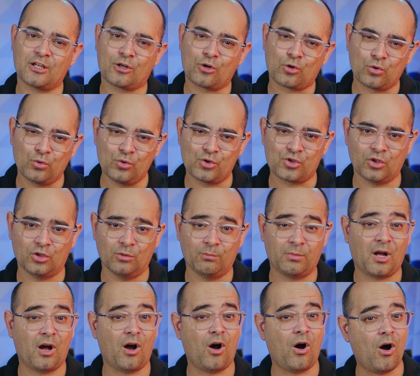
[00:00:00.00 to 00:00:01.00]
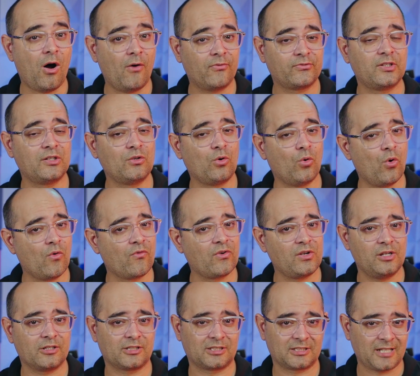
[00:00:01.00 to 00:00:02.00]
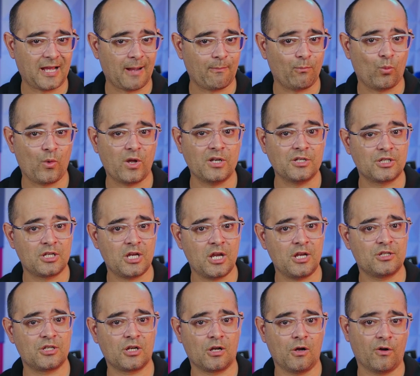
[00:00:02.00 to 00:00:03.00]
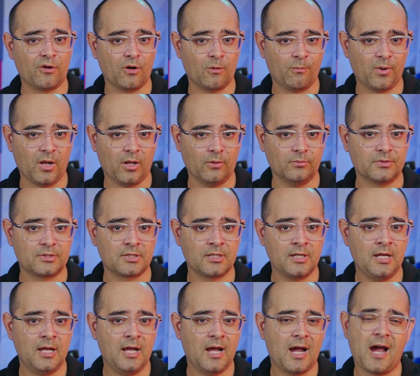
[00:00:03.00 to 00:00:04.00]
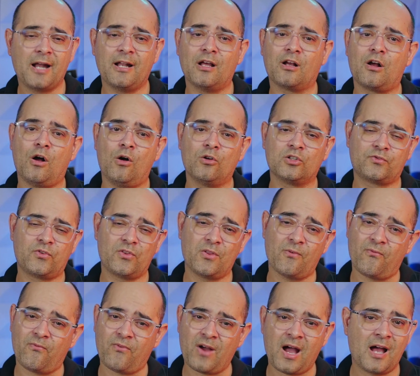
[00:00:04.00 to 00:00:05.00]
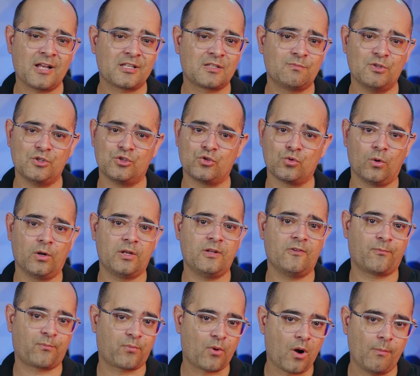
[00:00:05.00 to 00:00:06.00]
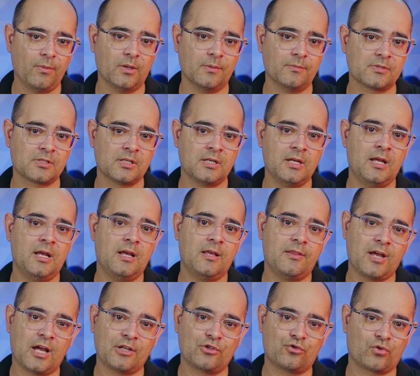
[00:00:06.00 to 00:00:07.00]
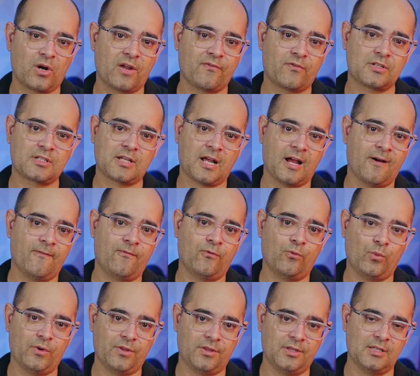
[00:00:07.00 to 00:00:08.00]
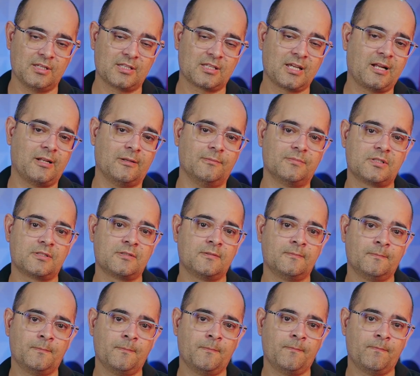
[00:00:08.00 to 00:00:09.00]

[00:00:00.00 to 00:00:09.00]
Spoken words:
is a crucial but often overlooked step when changing out your bulbs and accounts for the vast majority of problems that drivers have with these setups.